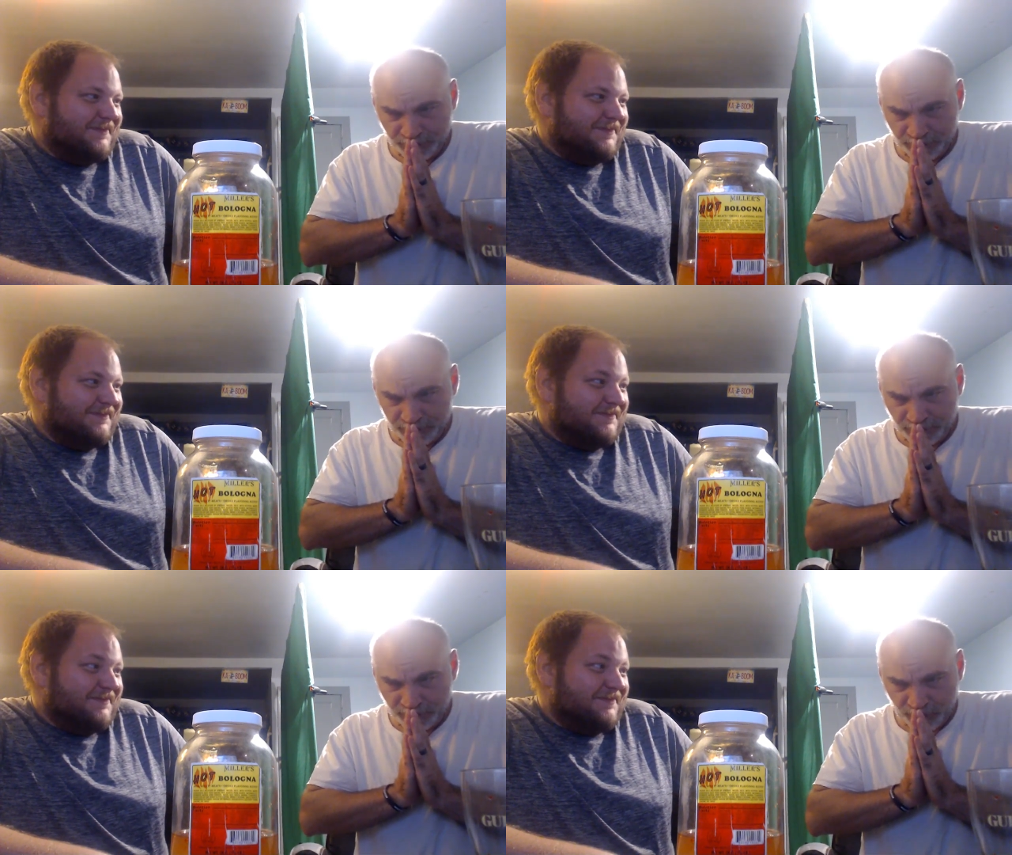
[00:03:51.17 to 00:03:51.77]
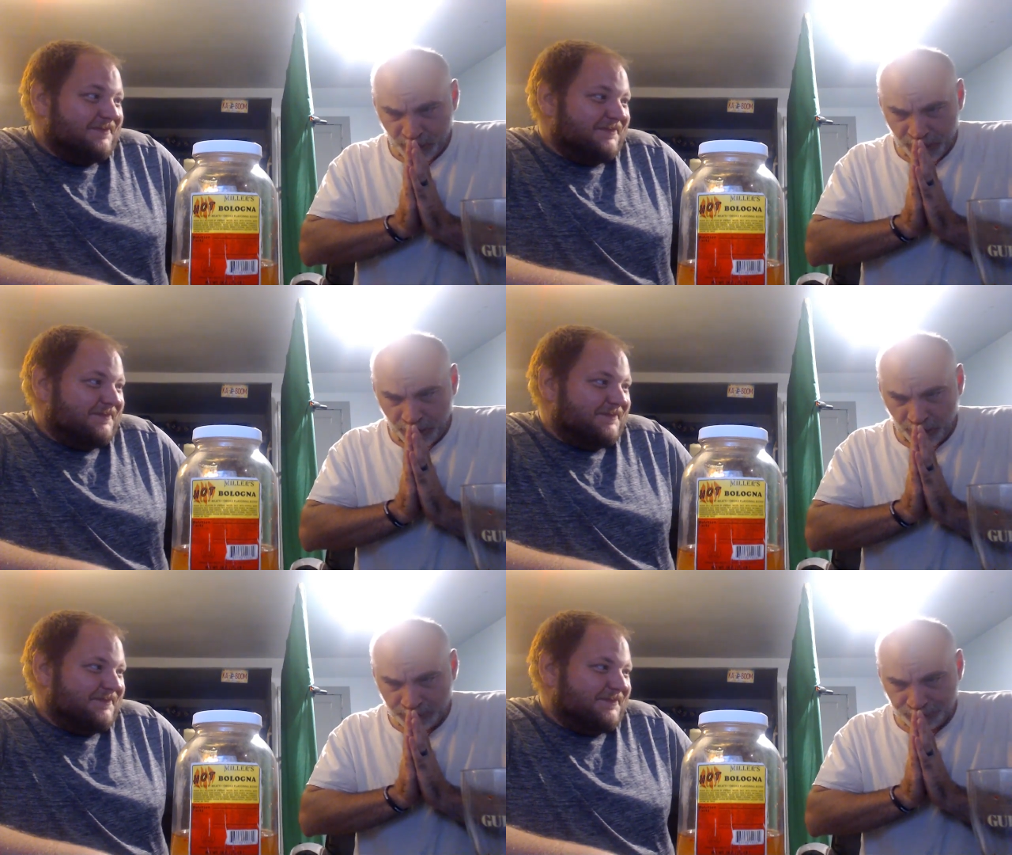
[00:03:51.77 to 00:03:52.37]

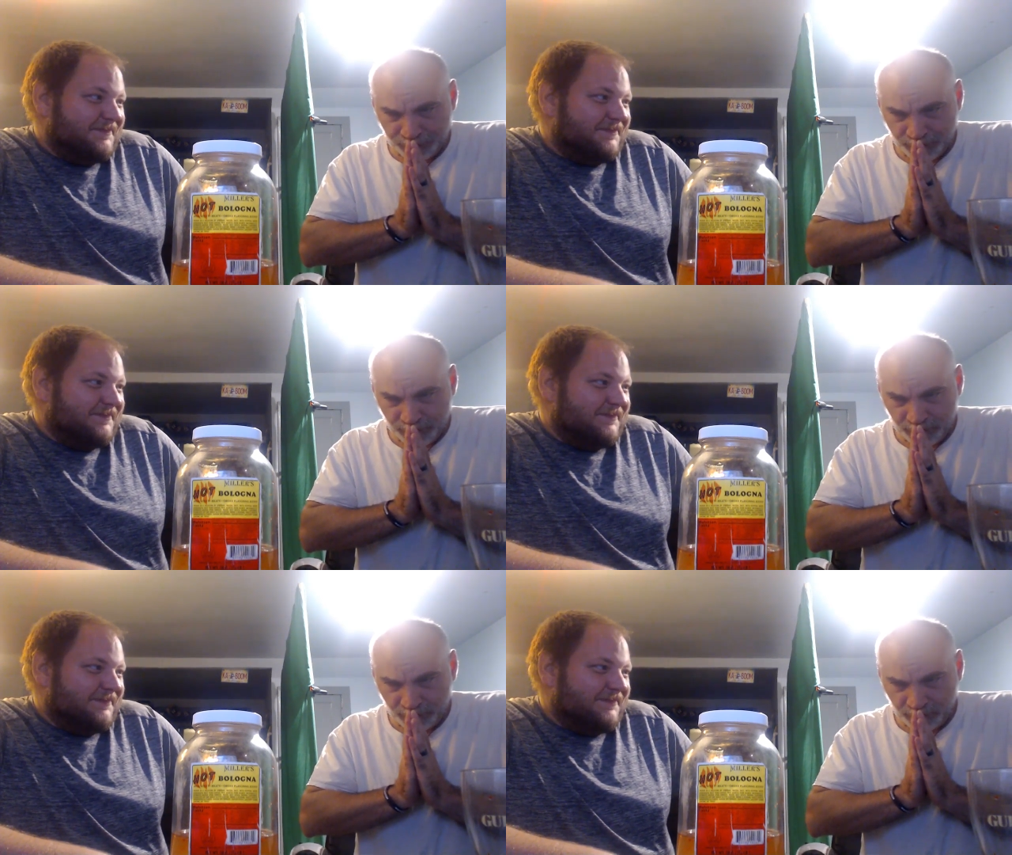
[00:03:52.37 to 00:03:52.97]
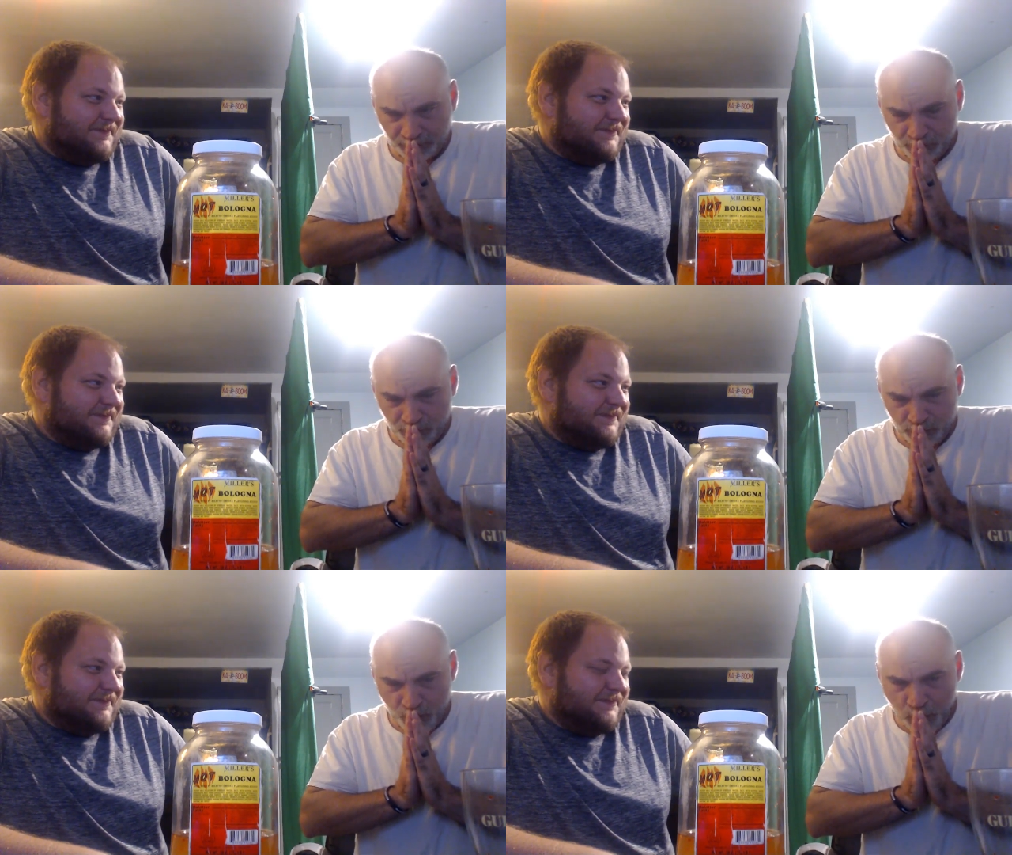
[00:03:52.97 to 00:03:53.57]

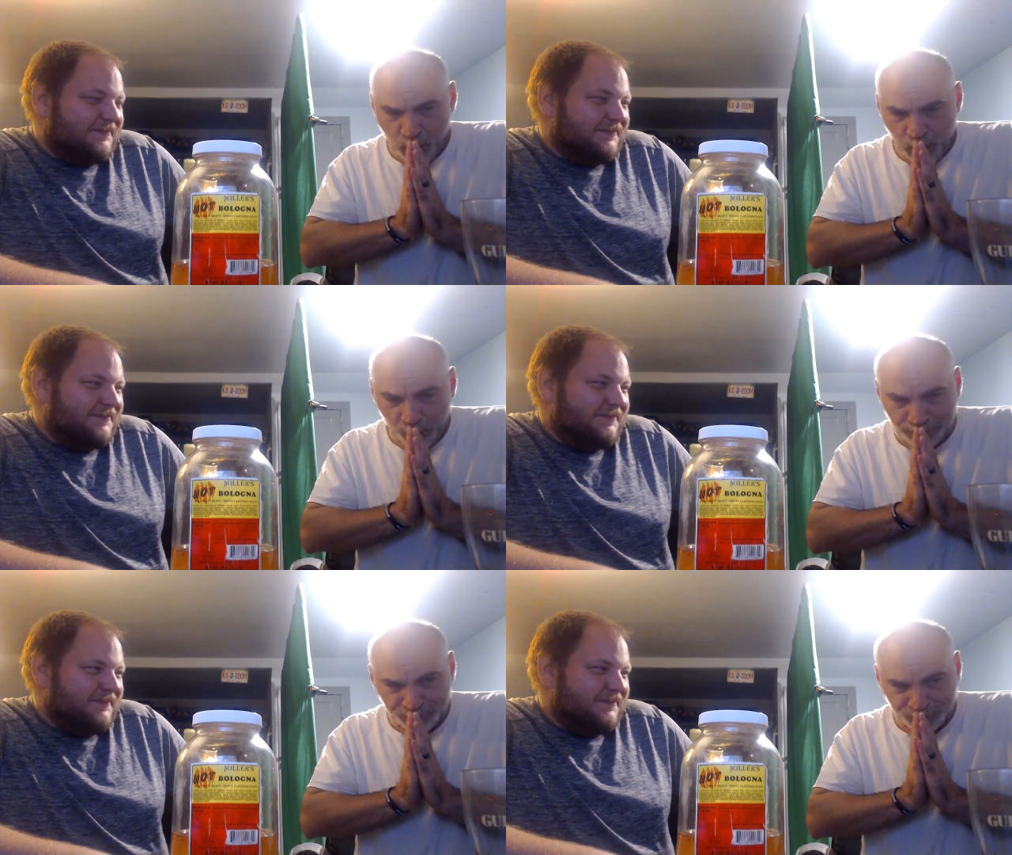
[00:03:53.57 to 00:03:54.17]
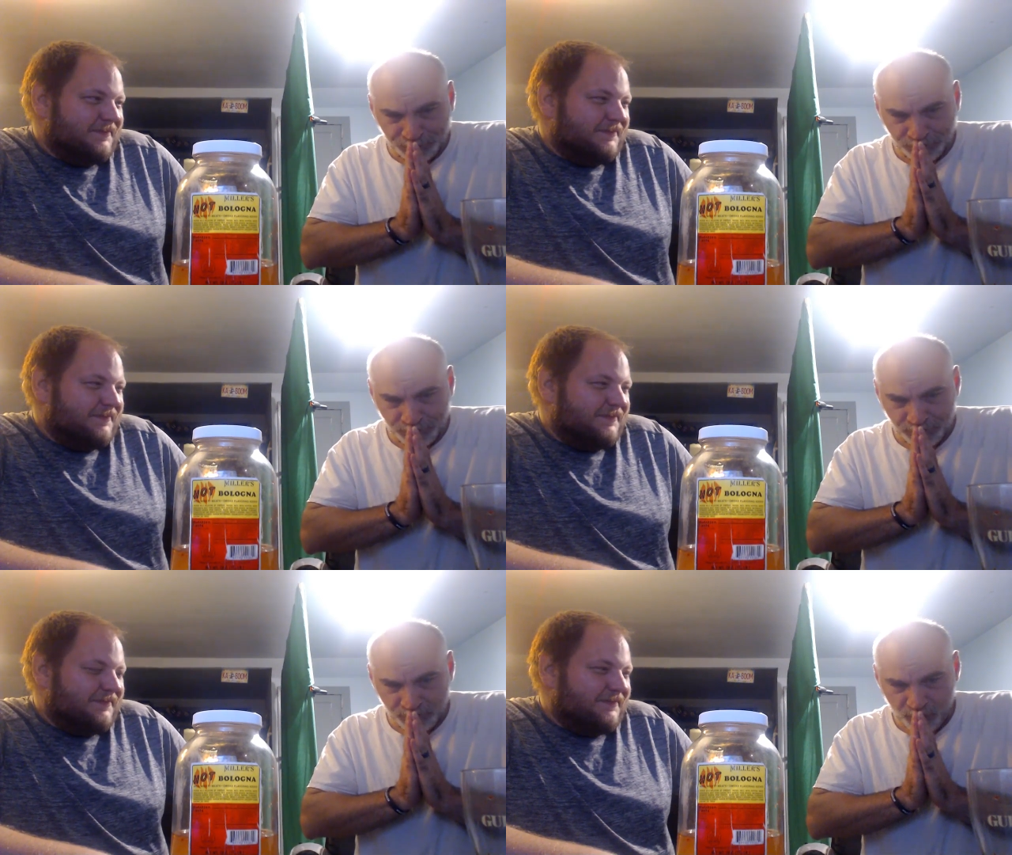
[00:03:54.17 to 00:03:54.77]

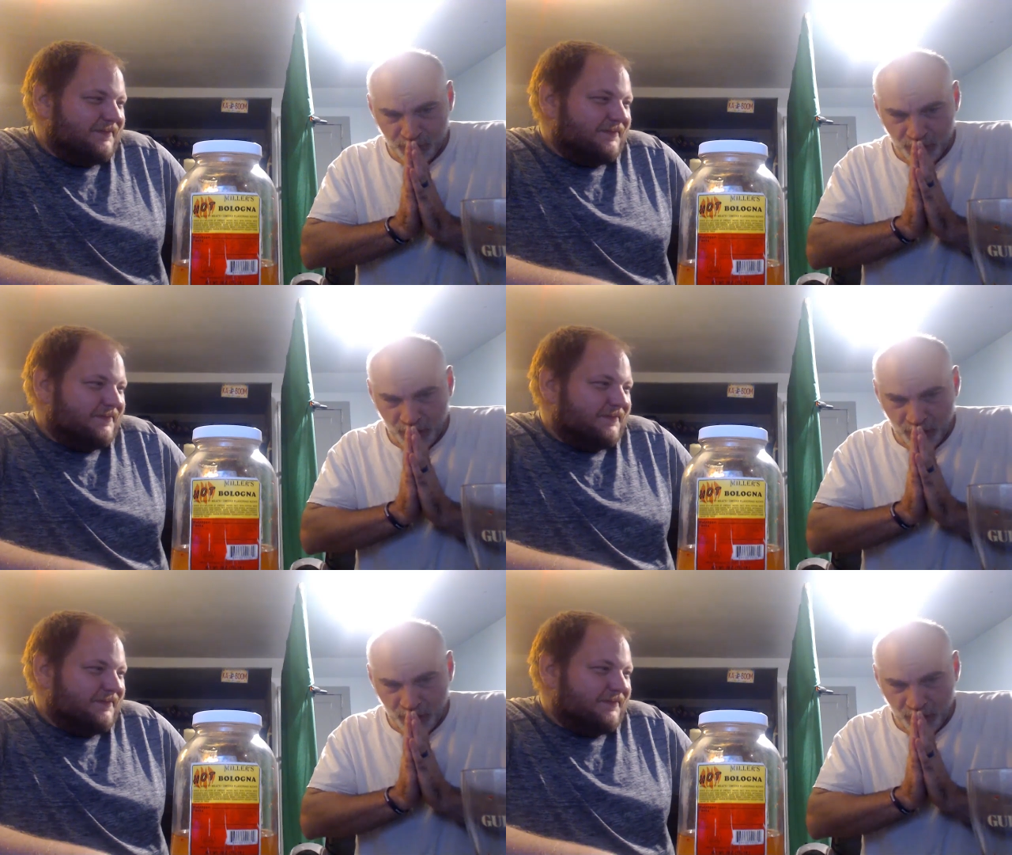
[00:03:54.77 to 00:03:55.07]
[no speech]